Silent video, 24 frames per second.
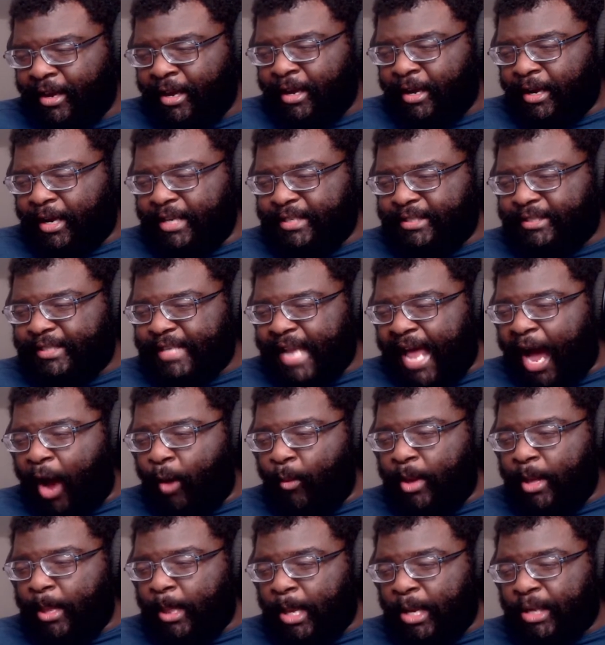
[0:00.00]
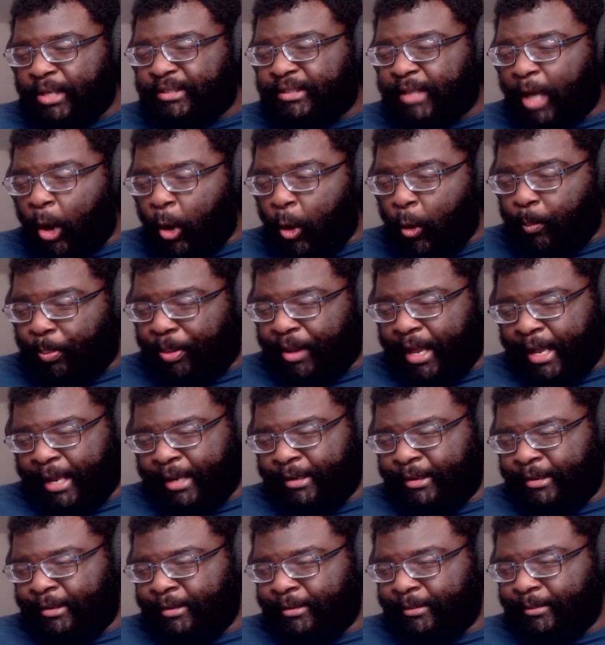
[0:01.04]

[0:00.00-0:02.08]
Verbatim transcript: Because now it looks open.